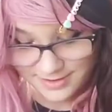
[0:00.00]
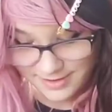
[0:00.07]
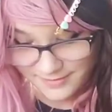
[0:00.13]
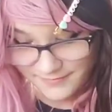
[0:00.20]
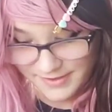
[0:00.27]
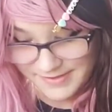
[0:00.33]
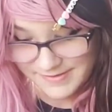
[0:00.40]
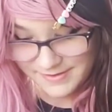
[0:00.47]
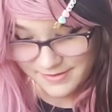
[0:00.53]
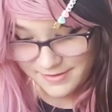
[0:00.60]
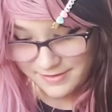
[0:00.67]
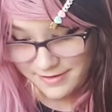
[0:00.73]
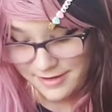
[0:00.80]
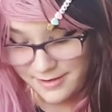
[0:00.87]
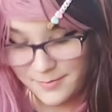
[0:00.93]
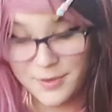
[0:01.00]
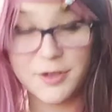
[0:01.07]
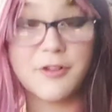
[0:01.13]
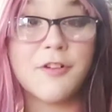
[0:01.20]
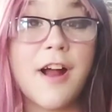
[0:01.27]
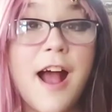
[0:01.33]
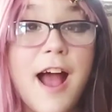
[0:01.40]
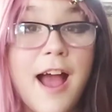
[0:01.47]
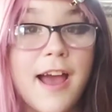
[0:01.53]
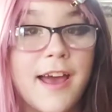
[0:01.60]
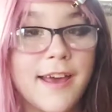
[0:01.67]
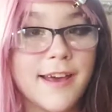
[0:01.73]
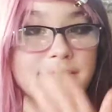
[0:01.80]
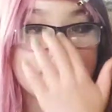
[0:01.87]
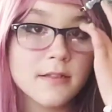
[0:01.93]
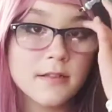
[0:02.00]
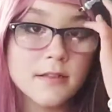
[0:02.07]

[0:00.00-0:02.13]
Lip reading: None of these are good. I'm gonna cry.